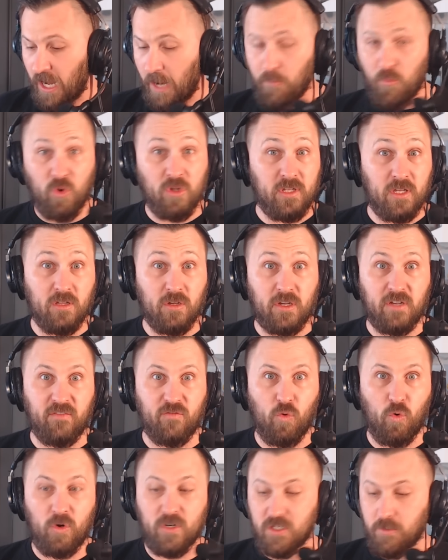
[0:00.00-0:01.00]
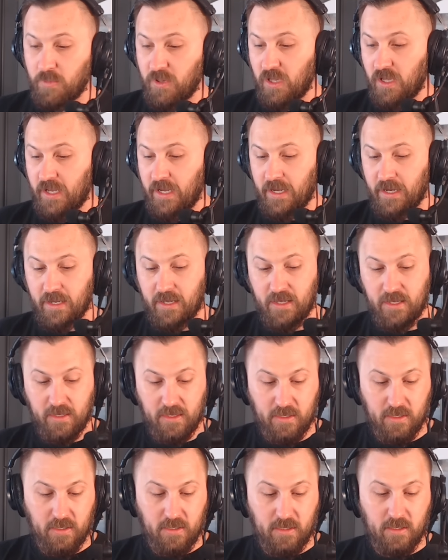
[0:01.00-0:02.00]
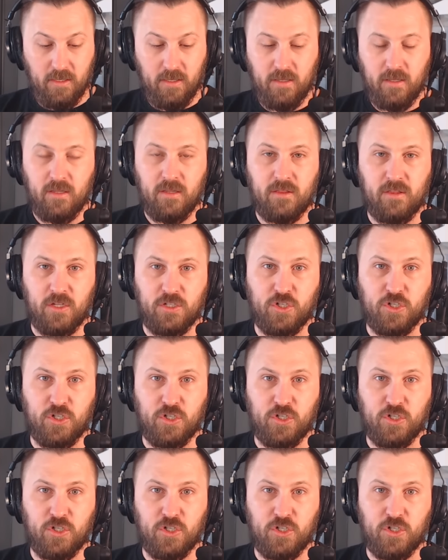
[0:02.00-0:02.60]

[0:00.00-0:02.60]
I'm really looking forward to playing the